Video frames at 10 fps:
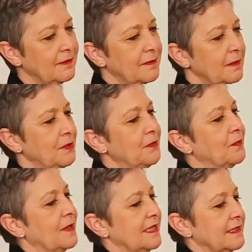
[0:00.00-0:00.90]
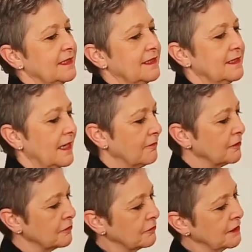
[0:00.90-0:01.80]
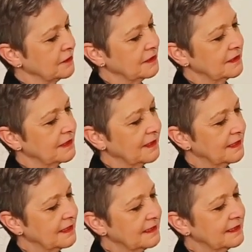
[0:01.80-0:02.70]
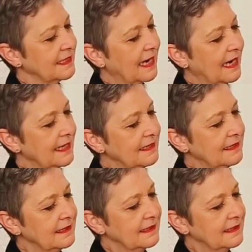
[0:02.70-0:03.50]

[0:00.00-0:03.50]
Maybe you want several roses on this side.